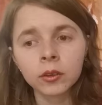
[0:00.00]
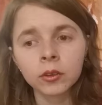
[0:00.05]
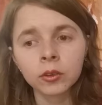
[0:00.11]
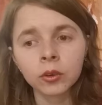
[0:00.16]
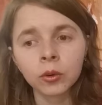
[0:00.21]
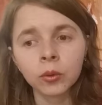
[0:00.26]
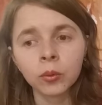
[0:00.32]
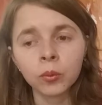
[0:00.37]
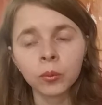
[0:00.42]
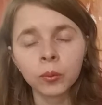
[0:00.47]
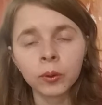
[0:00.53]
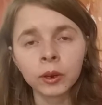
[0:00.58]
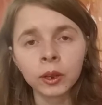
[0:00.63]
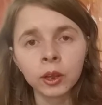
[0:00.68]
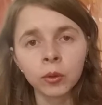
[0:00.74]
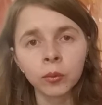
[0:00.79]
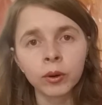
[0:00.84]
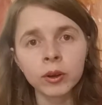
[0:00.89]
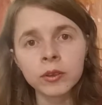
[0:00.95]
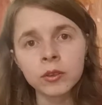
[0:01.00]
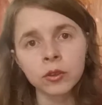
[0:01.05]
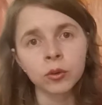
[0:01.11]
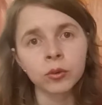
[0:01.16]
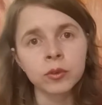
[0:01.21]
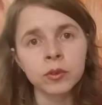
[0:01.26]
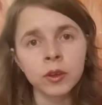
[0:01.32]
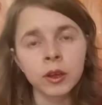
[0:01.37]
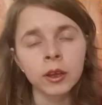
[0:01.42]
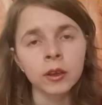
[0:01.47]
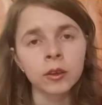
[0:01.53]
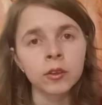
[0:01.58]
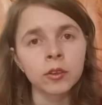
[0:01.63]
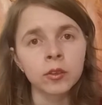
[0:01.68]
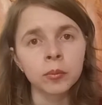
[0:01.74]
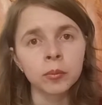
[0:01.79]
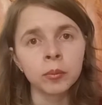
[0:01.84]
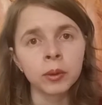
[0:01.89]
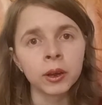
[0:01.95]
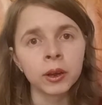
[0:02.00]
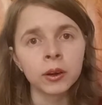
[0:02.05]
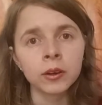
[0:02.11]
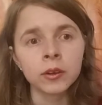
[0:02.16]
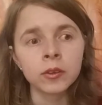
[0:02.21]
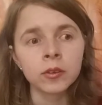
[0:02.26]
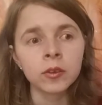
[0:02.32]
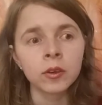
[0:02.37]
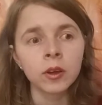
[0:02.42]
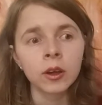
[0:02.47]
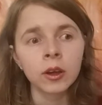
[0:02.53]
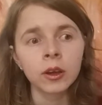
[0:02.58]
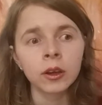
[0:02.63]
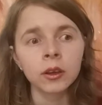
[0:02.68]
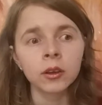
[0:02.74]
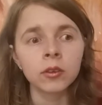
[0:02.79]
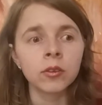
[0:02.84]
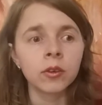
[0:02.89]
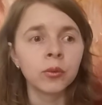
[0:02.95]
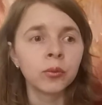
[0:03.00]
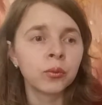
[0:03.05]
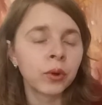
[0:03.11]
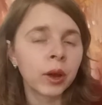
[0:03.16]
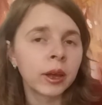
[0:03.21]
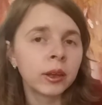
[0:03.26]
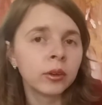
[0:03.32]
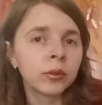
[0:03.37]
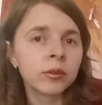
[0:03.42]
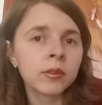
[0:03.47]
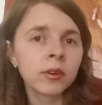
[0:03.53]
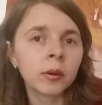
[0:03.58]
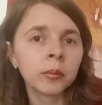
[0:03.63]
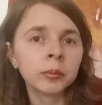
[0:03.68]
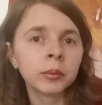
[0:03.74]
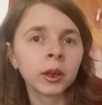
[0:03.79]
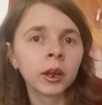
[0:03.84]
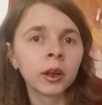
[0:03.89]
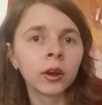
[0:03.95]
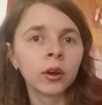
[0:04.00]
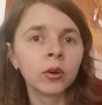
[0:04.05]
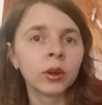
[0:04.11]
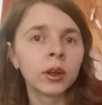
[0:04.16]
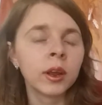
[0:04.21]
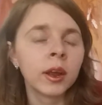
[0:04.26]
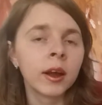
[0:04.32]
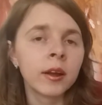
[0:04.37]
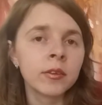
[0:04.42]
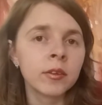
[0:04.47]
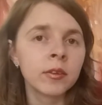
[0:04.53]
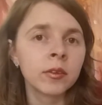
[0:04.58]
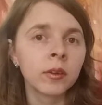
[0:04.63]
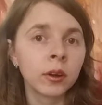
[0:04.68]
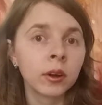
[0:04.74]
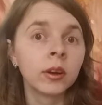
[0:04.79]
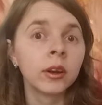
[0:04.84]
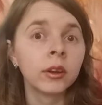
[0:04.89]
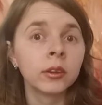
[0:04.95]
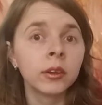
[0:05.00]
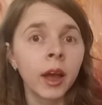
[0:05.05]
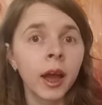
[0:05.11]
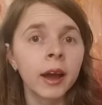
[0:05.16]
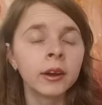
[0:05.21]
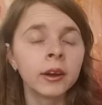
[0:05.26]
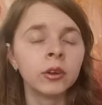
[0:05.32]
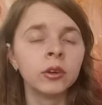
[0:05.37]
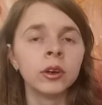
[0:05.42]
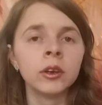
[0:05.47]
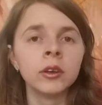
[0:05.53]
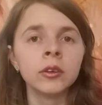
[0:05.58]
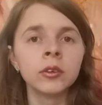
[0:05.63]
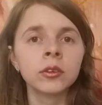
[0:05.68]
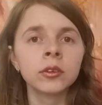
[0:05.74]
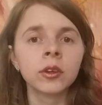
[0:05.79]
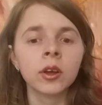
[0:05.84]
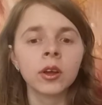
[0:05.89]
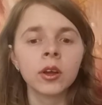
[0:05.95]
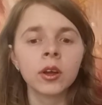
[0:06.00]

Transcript: So when he wants those things, because he's afraid of something or he has an antagonist,